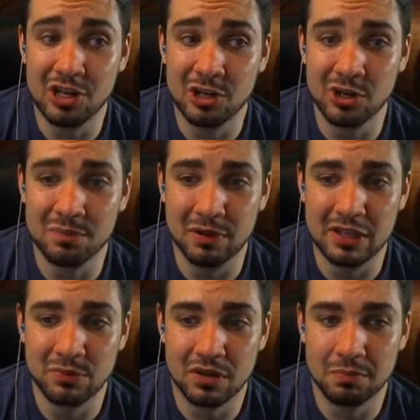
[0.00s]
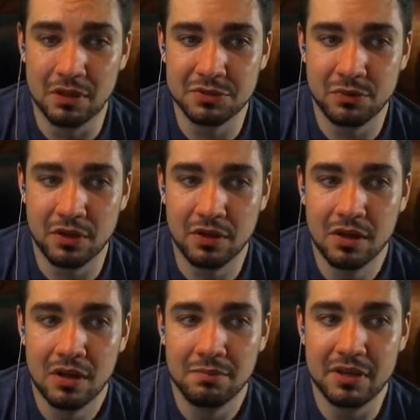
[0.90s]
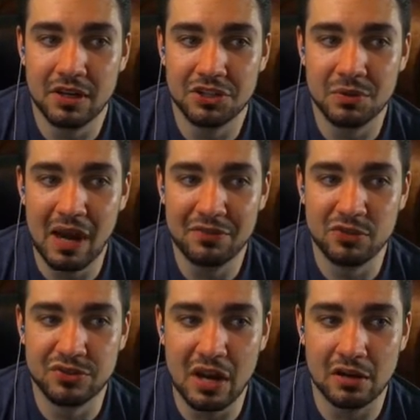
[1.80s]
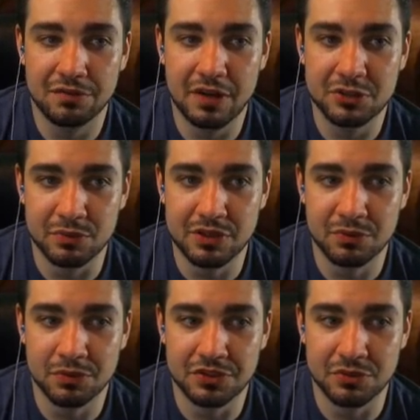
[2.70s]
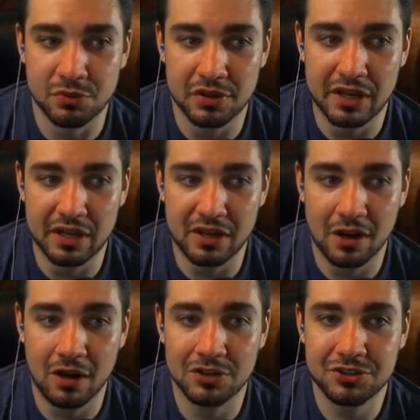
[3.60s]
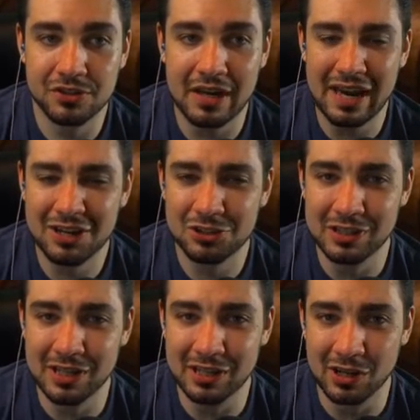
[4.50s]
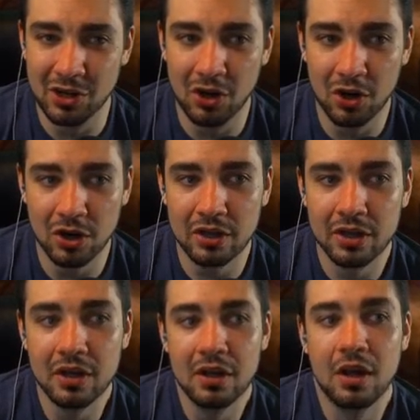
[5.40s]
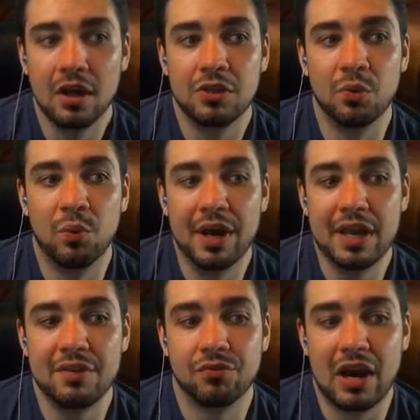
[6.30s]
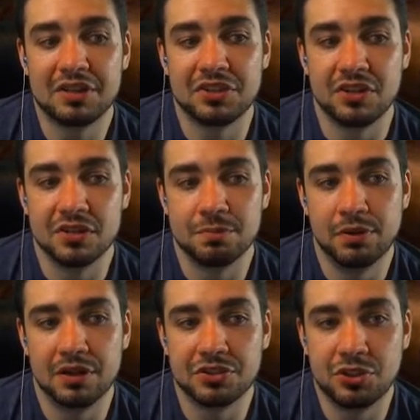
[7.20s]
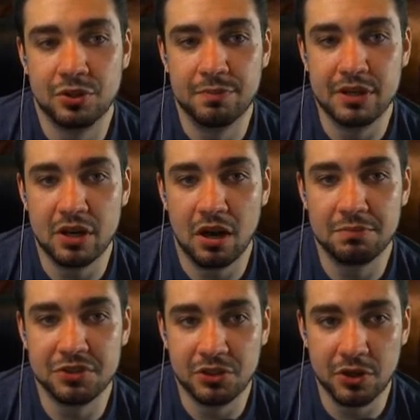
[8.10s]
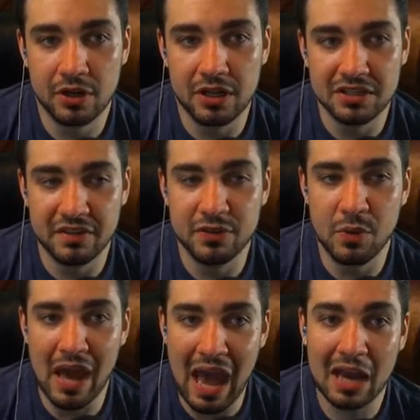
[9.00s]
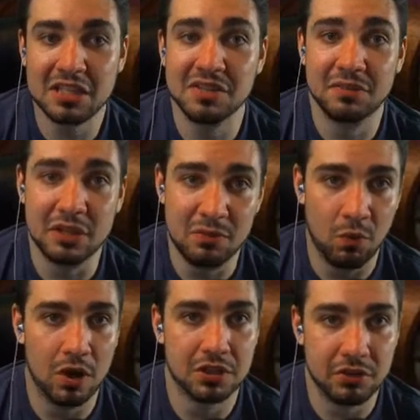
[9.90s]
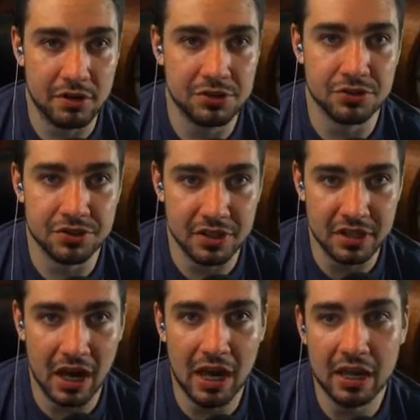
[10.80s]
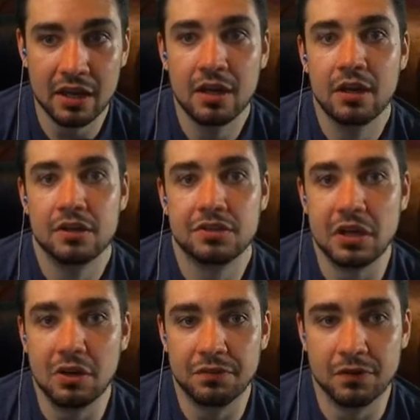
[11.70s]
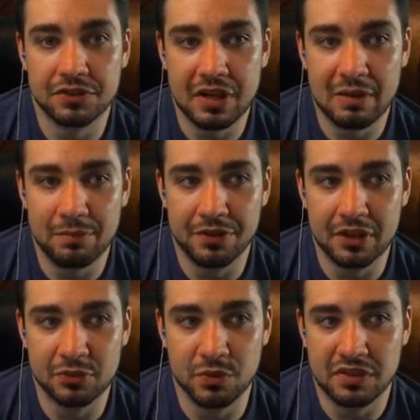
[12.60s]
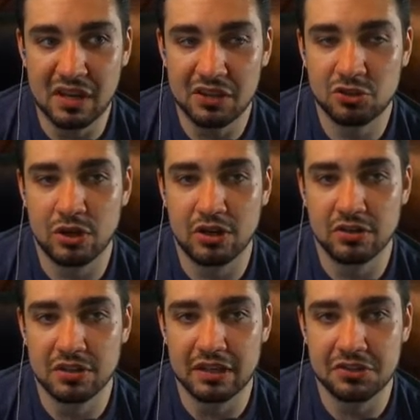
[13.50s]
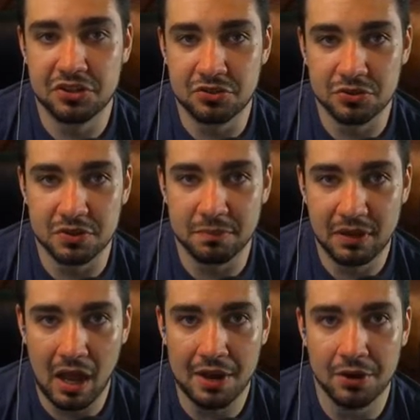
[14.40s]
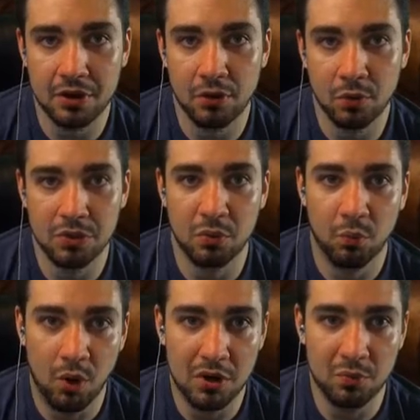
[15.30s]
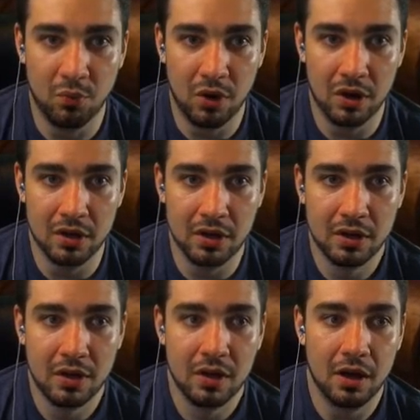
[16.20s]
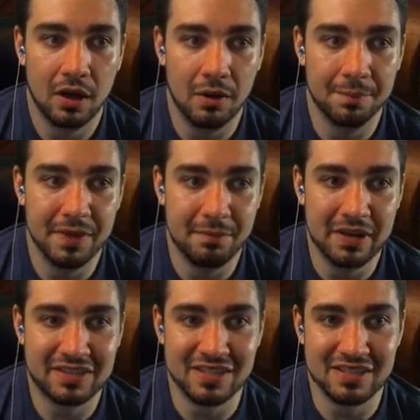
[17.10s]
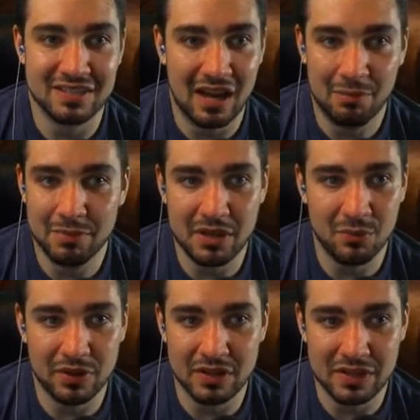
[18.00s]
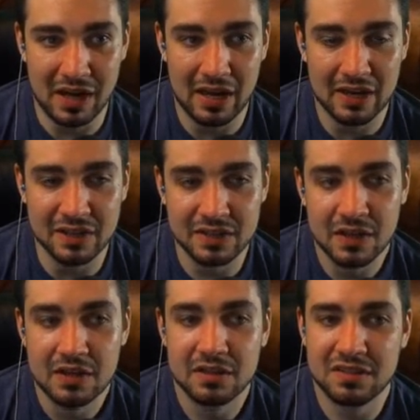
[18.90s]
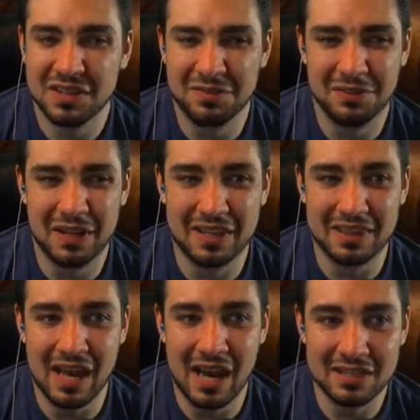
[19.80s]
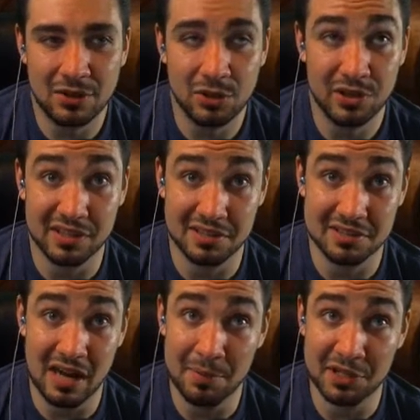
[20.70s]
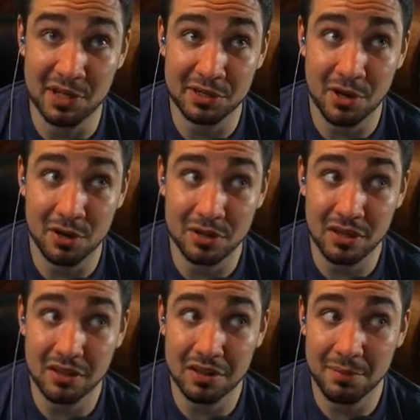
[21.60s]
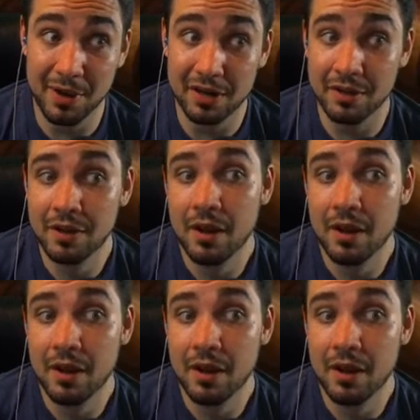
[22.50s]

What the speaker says: a good planeswalker +1 because you have to sacrifice resources in order to get a card, so you're not actually getting a card. The way Vraska's +2 becomes good is if you actively want creatures to die. So, for example, things with death triggers like Stitcher Supplier or the 1/1 that makes a zombie when it dies, stuff like that. Although I think that's an Amonkhet card now that I think about it.